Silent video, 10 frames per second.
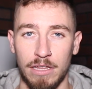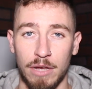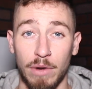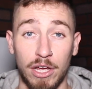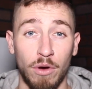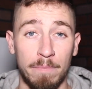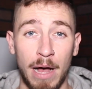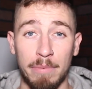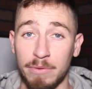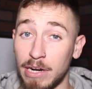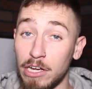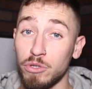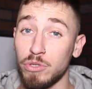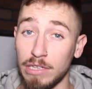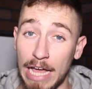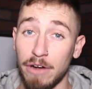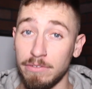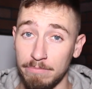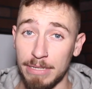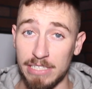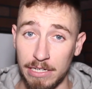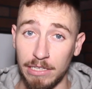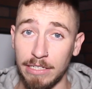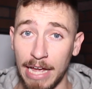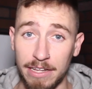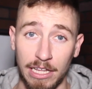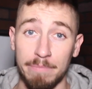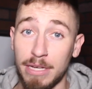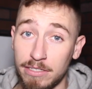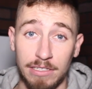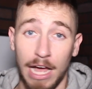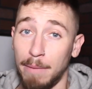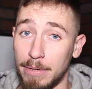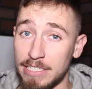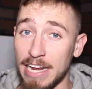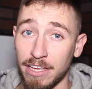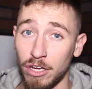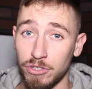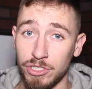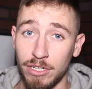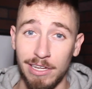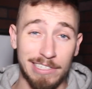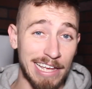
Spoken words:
Like when I go in public, when I go into a loud, busy nightclub, because I'm a dating coach,